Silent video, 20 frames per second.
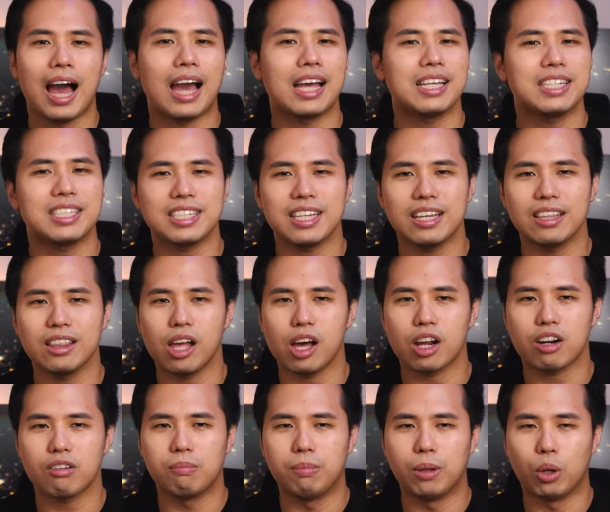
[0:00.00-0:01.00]
I see a
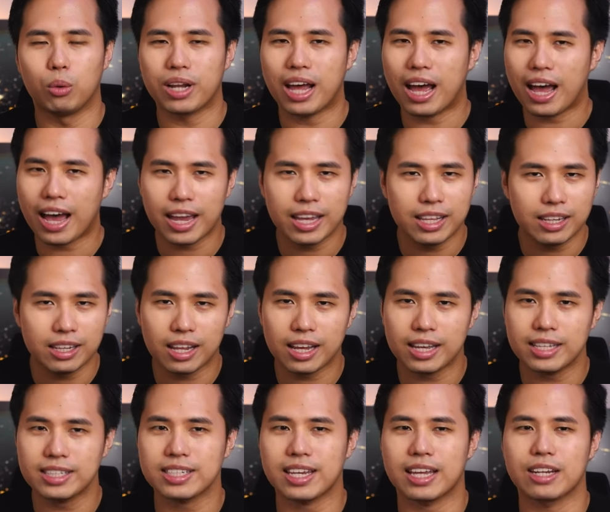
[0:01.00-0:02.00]
lot of blown
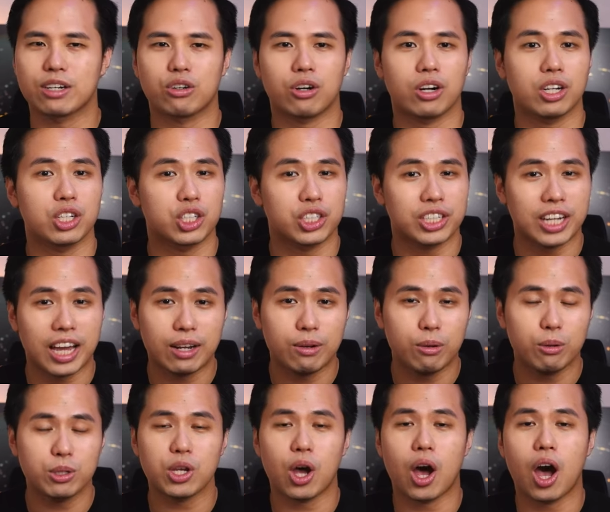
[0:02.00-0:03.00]
highlights and cross
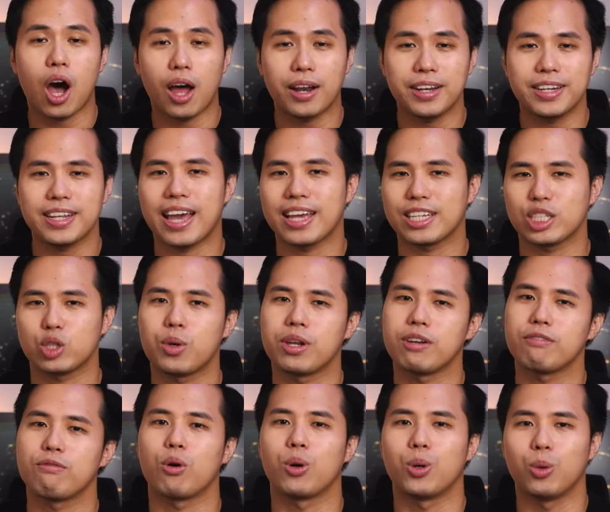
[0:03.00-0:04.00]
shadows on the
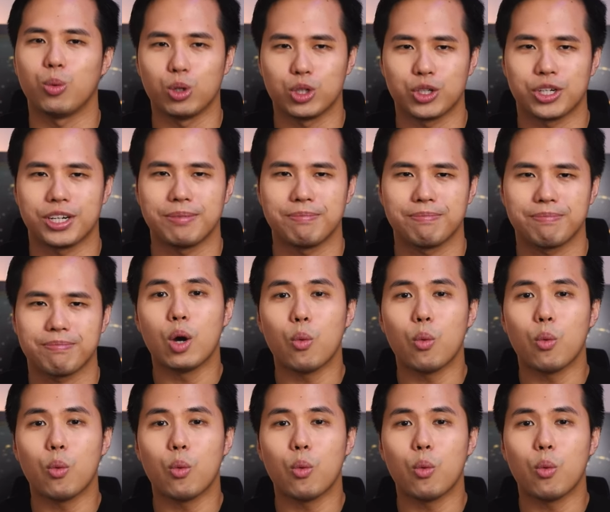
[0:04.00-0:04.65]
S24 Ultra.